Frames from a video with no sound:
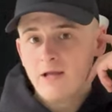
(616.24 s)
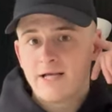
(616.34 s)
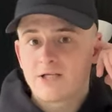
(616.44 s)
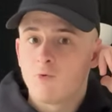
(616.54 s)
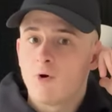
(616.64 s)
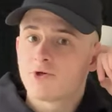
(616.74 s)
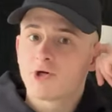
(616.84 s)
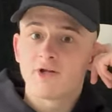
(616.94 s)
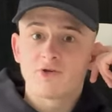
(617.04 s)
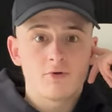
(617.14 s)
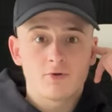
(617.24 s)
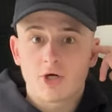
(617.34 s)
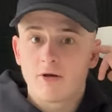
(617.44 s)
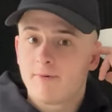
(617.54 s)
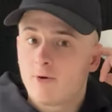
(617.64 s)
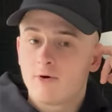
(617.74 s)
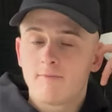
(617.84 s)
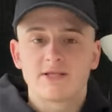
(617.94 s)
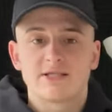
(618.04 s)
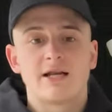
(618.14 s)
And that's what we're trying to do, trying to build our
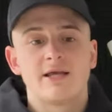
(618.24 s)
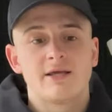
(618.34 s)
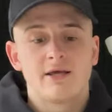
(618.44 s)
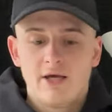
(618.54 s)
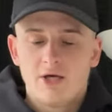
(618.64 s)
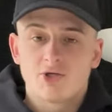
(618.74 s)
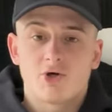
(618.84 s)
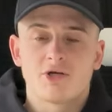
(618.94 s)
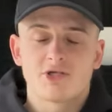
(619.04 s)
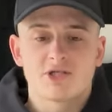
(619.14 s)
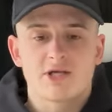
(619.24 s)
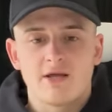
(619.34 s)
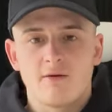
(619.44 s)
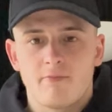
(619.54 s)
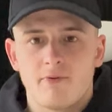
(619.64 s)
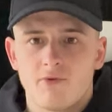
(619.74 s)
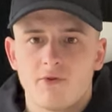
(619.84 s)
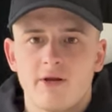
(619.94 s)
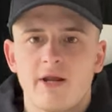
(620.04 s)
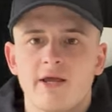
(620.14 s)
mentality, trying to escape
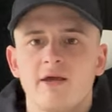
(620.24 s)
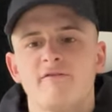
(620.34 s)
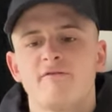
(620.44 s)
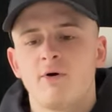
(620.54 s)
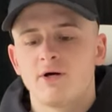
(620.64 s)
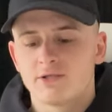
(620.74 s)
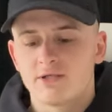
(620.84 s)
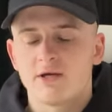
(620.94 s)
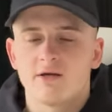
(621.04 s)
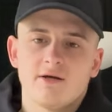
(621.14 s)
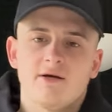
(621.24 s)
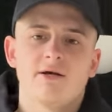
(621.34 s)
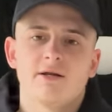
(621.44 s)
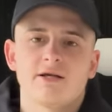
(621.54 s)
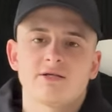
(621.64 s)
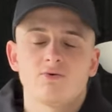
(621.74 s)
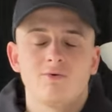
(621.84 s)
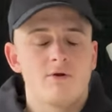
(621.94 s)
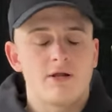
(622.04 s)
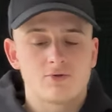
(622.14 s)
the negative mindset. And that's
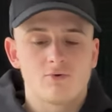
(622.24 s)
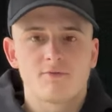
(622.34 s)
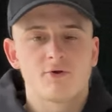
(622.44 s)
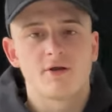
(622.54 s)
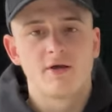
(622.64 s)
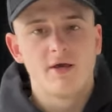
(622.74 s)
all I'm doing.